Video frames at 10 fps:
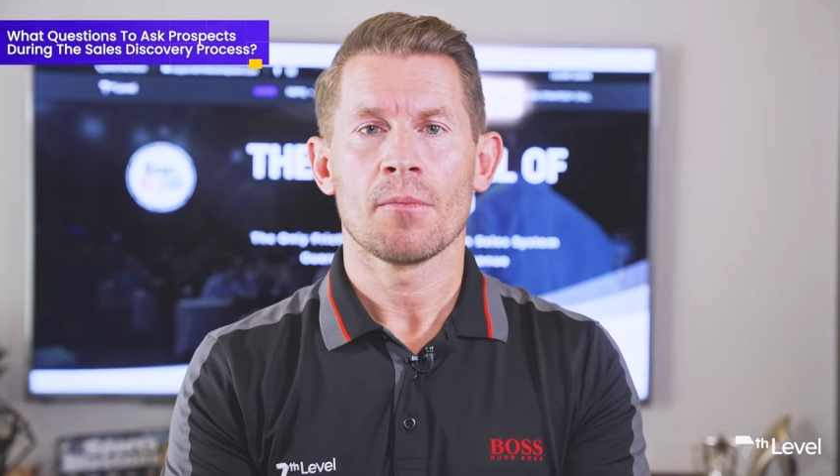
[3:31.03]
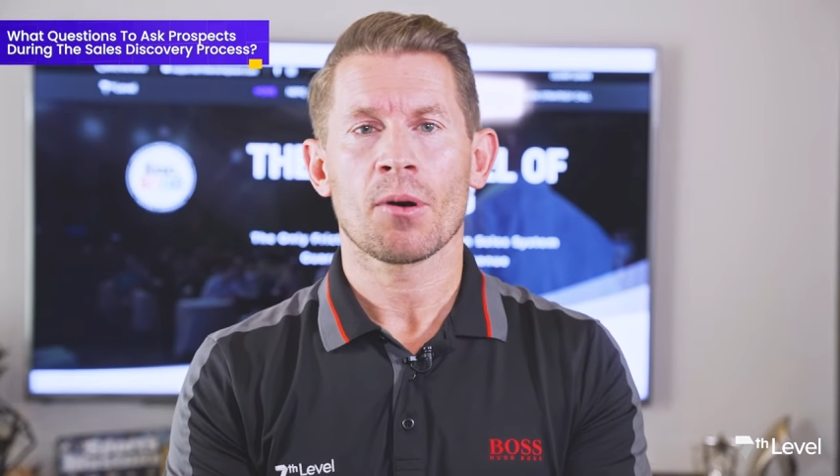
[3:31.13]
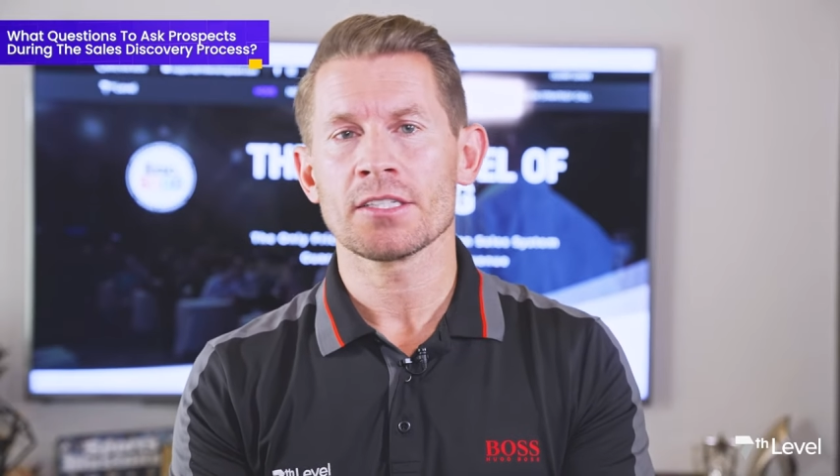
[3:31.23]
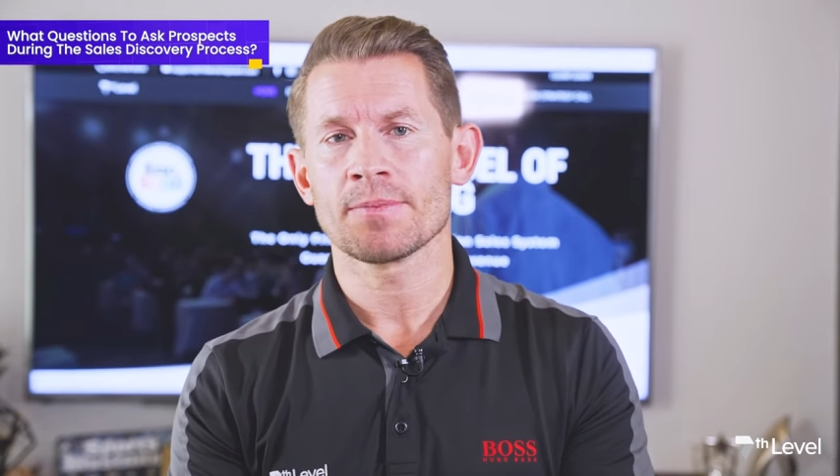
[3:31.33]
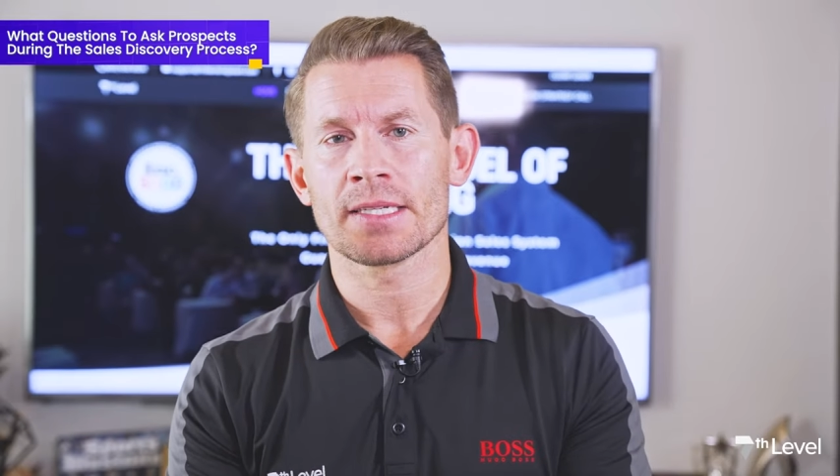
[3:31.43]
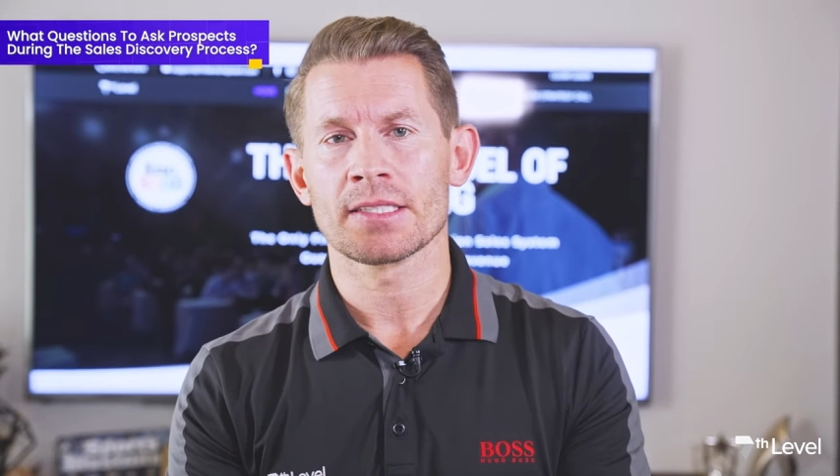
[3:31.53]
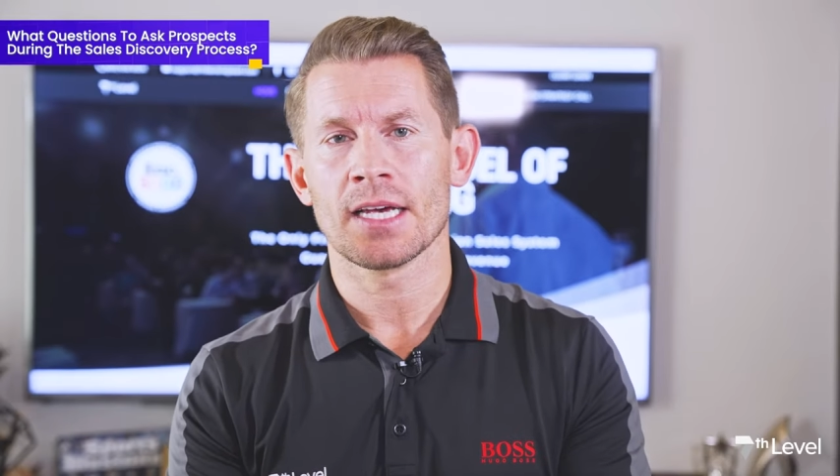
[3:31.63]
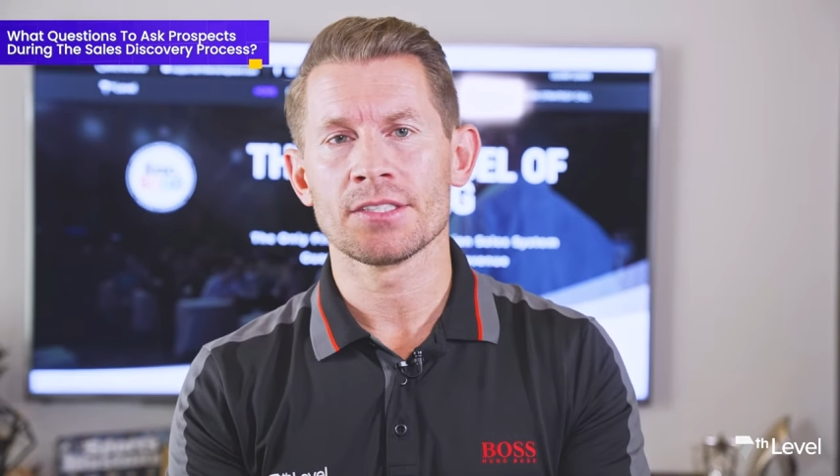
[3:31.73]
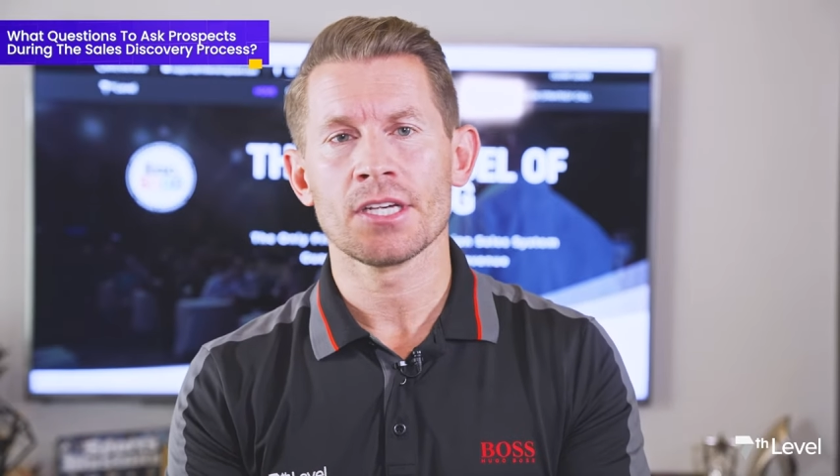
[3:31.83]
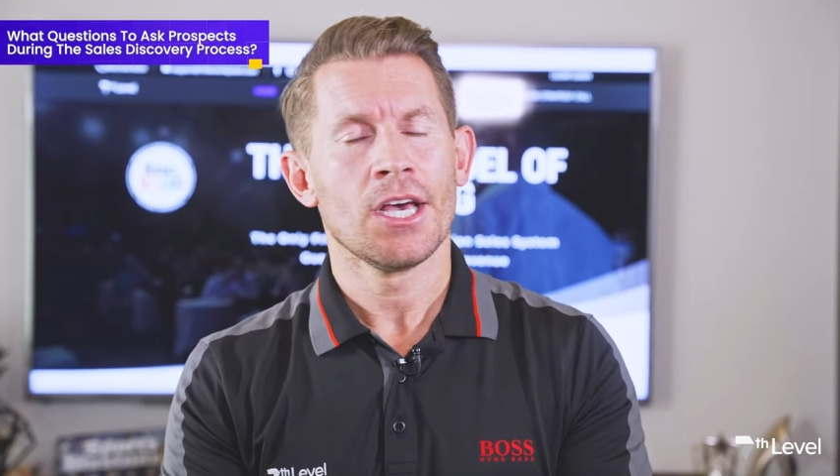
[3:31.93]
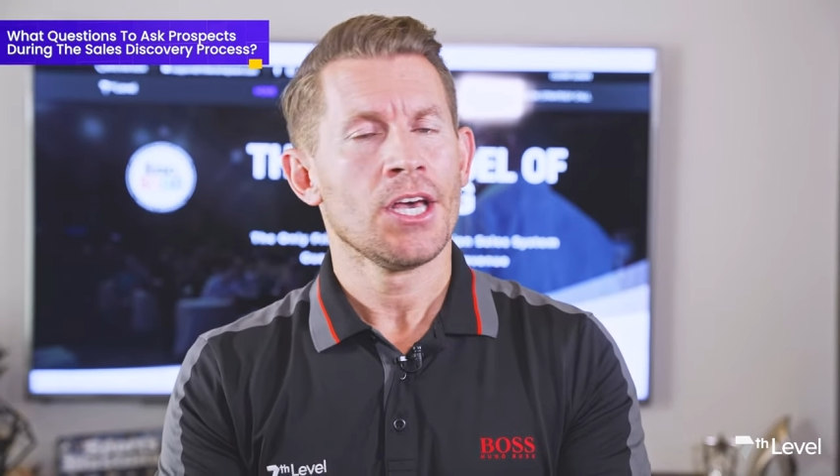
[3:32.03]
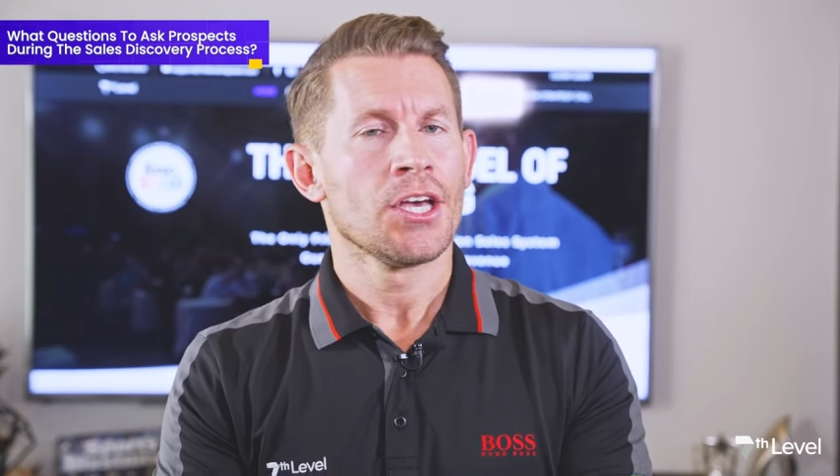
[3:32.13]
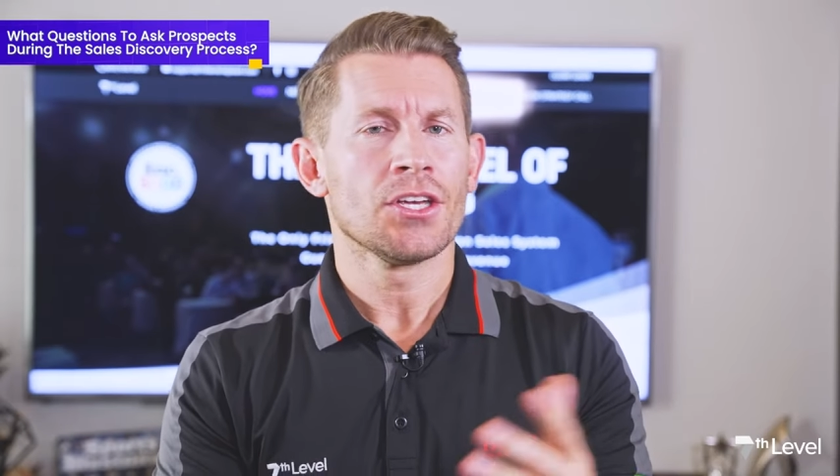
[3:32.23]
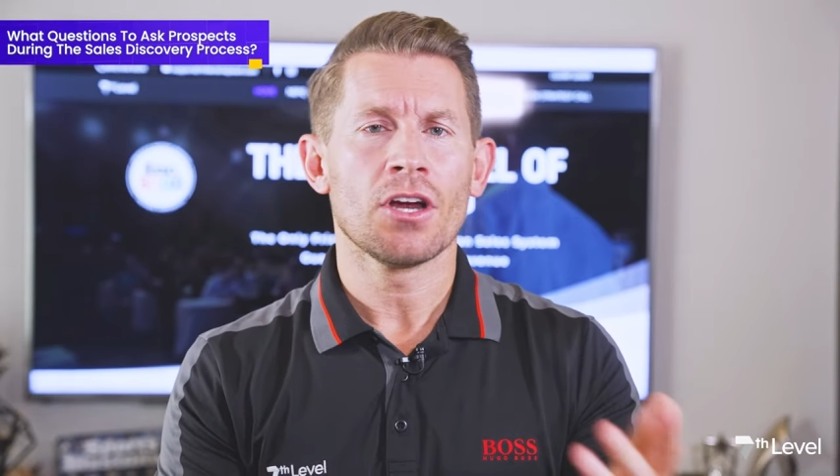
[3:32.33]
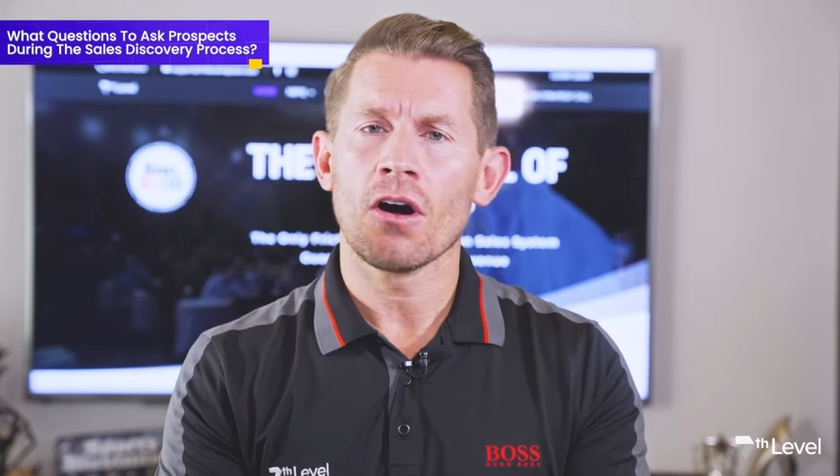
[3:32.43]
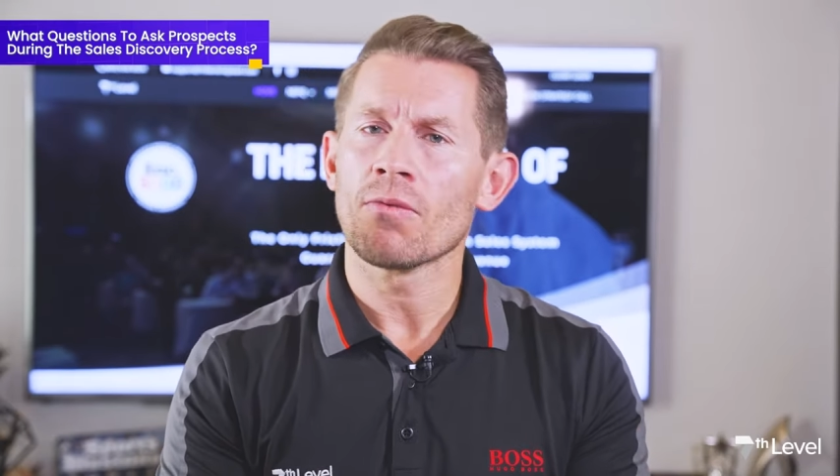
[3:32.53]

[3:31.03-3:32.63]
Prospect says, you know,